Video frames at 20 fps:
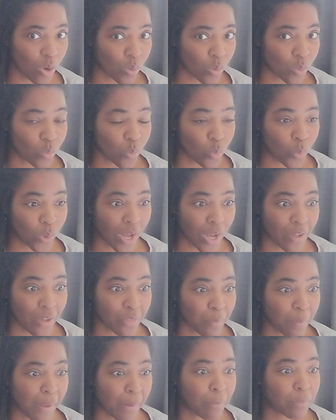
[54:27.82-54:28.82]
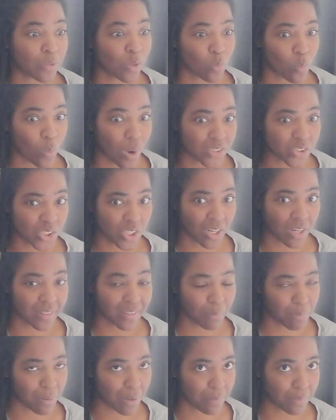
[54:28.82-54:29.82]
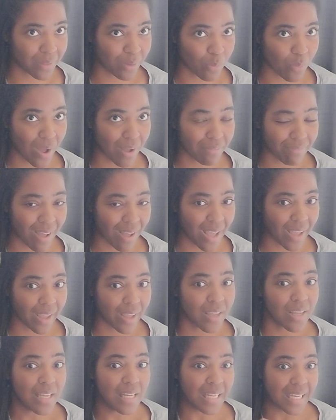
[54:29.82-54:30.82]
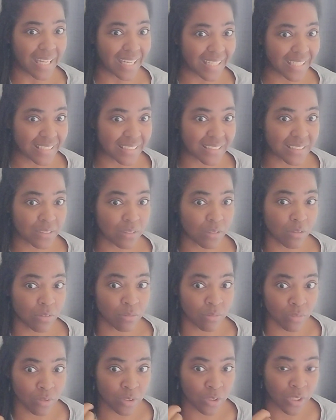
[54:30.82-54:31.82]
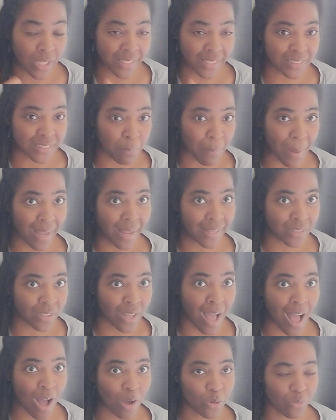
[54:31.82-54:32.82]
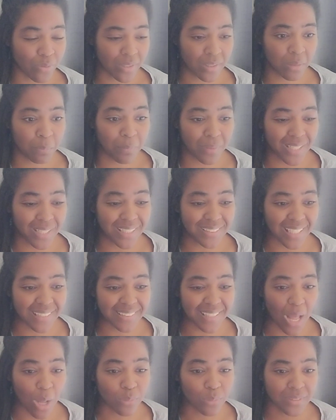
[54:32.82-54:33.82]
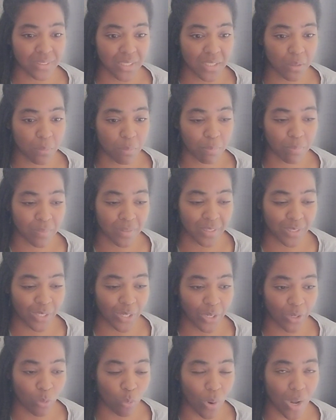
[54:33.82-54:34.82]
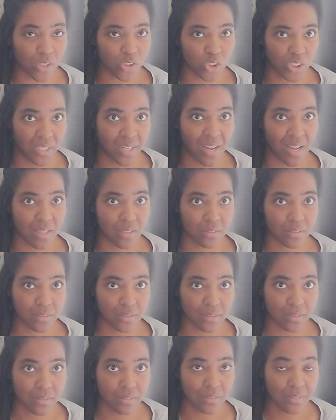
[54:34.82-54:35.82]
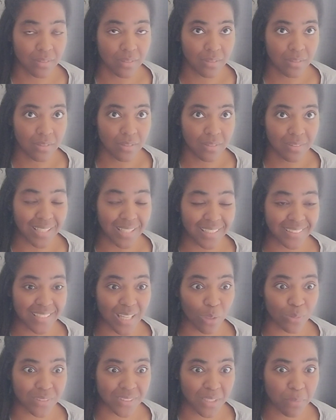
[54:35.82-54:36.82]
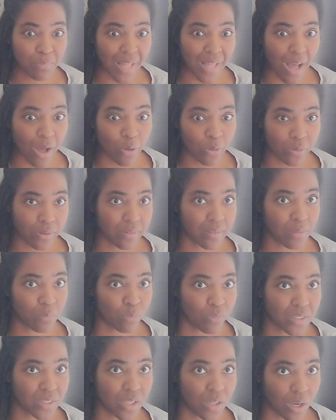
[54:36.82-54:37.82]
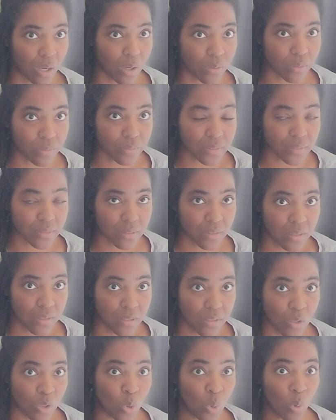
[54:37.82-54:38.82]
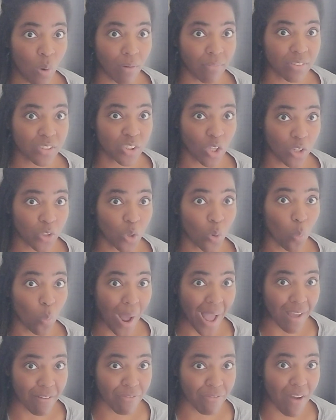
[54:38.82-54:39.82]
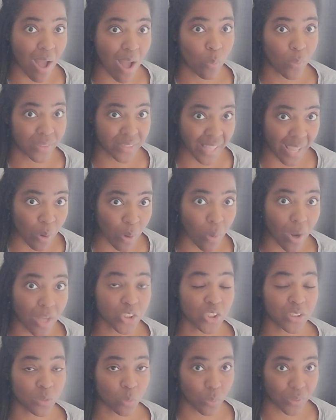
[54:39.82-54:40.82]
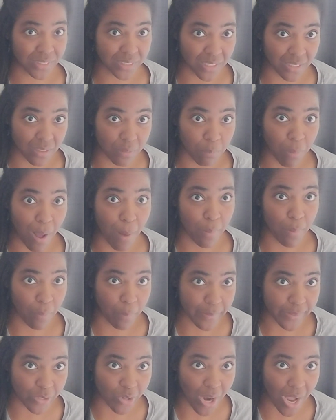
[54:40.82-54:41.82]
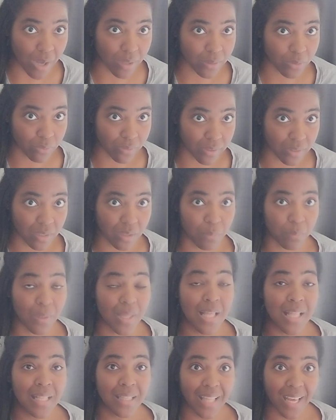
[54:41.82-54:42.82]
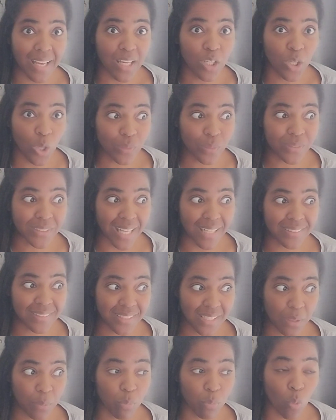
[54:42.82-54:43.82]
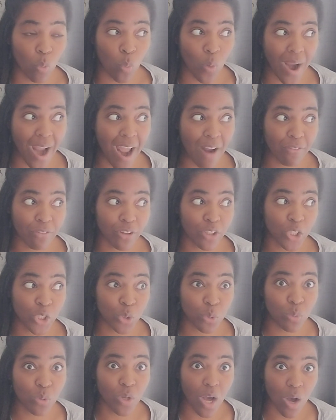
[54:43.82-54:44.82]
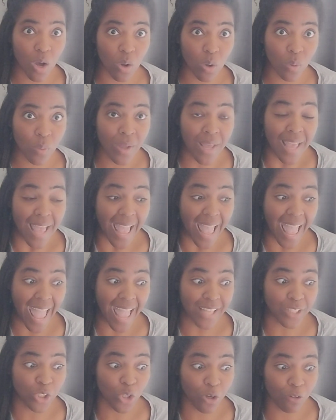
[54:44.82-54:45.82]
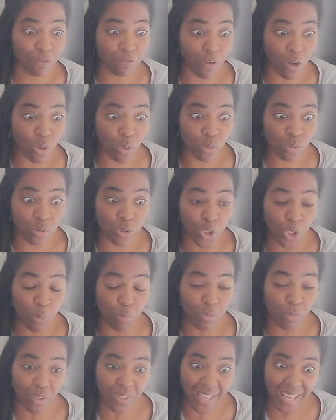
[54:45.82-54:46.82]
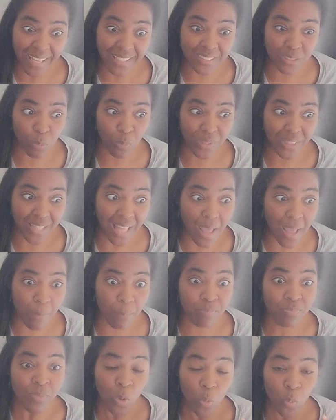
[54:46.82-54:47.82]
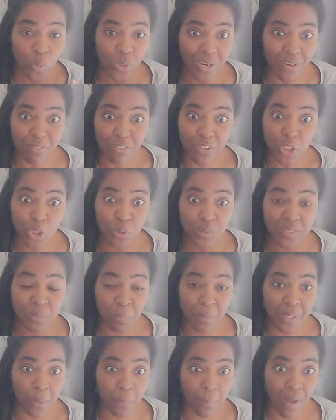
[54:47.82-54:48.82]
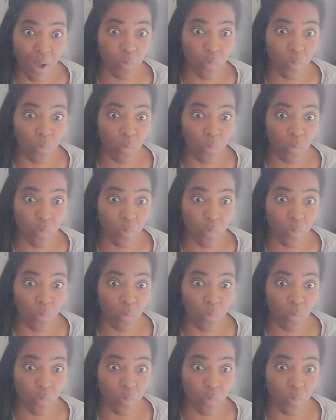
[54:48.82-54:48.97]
what other people are watching on the public Wi-Fi is into my algorithm, because that's how deep they're watching us. That's how deep the algorithm really goes. Whoever's on your Wi-Fi, what they watch is what's going to pop up in your algorithm. Like, it goes that deep. Wherever you go and your phone communicates with them, whatever you speak about,